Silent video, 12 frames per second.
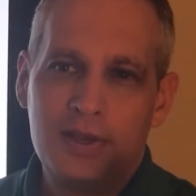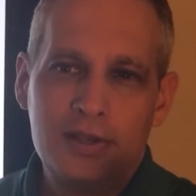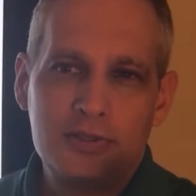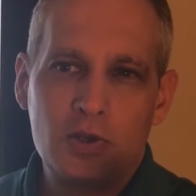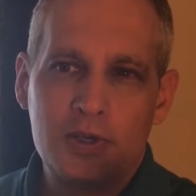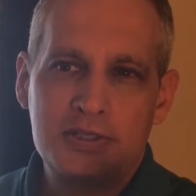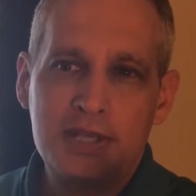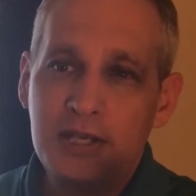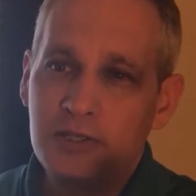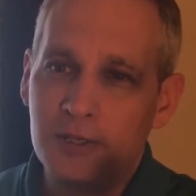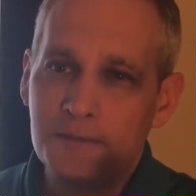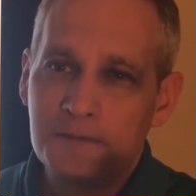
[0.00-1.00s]
So
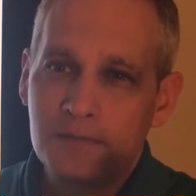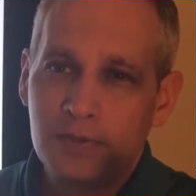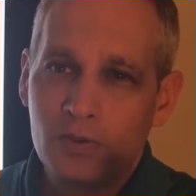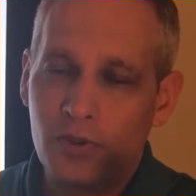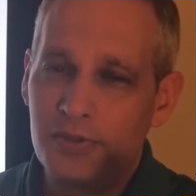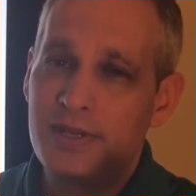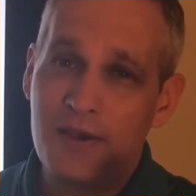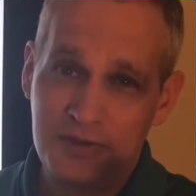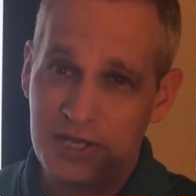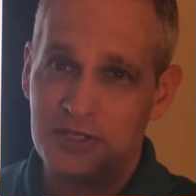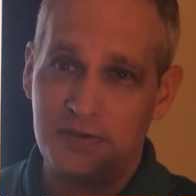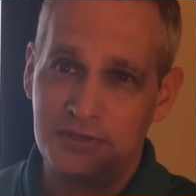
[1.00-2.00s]
extinction, well, the
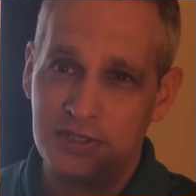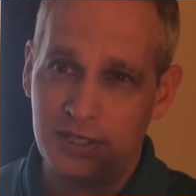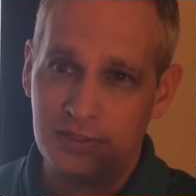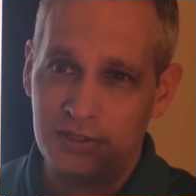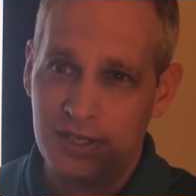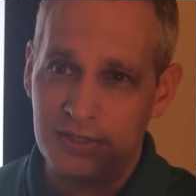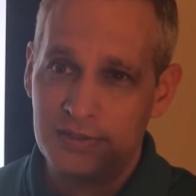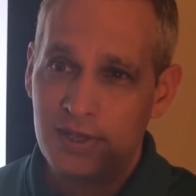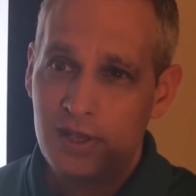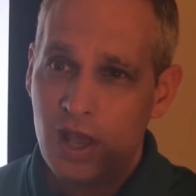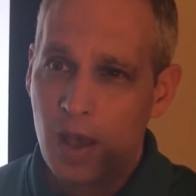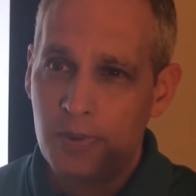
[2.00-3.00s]
definition of extinction is
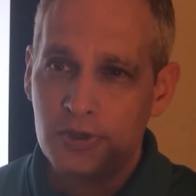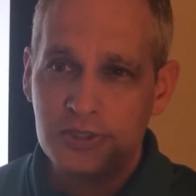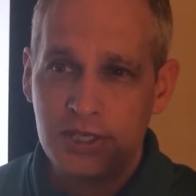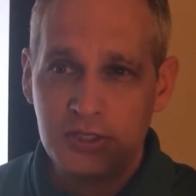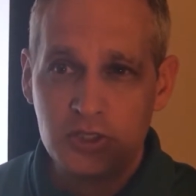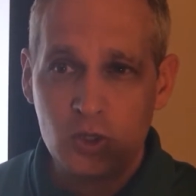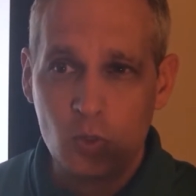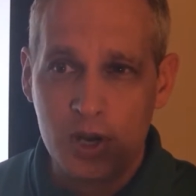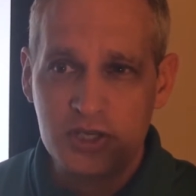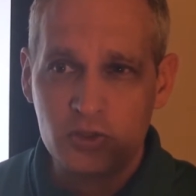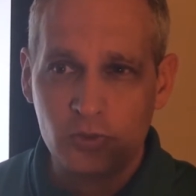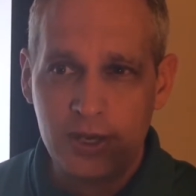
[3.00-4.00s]
a procedure in
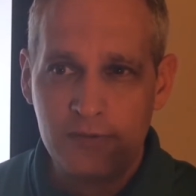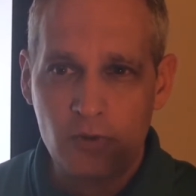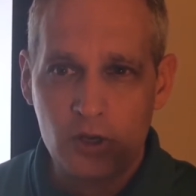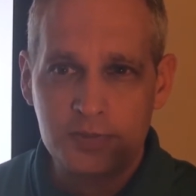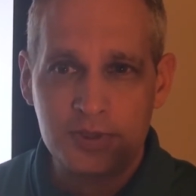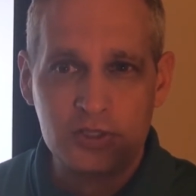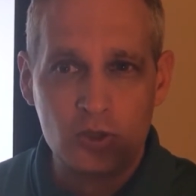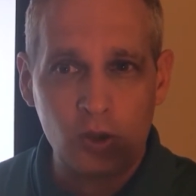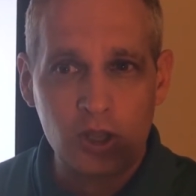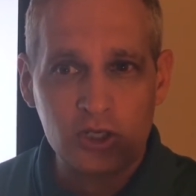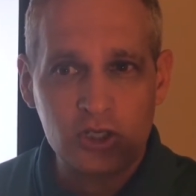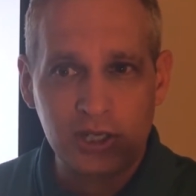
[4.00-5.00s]
which the reinforcement is no
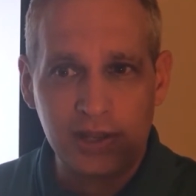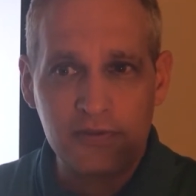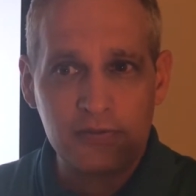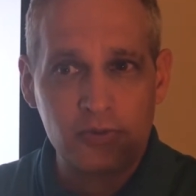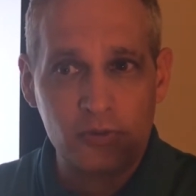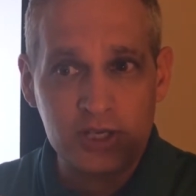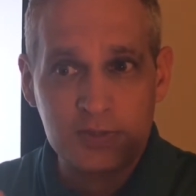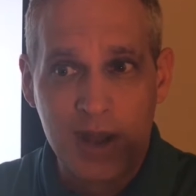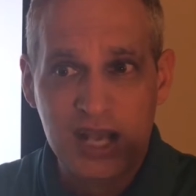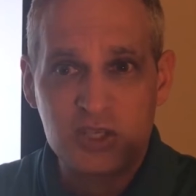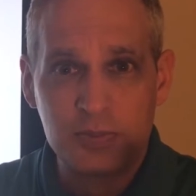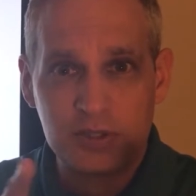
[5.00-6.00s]
longer delivered for a
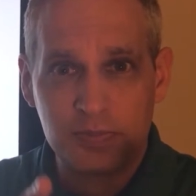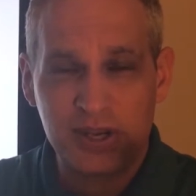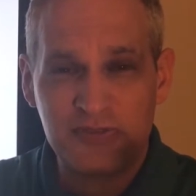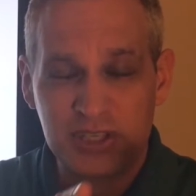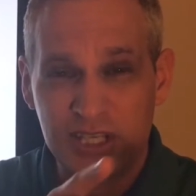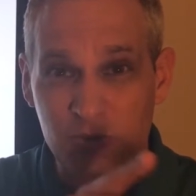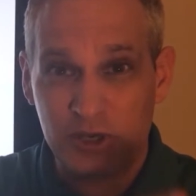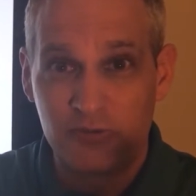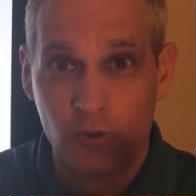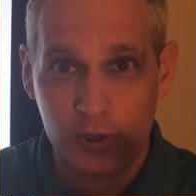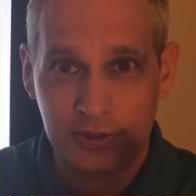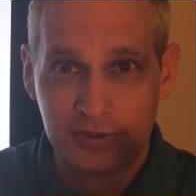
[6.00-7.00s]
response that has been previously
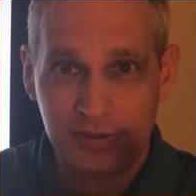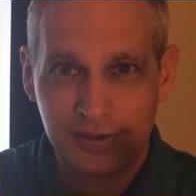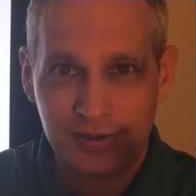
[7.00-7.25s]
reinforced.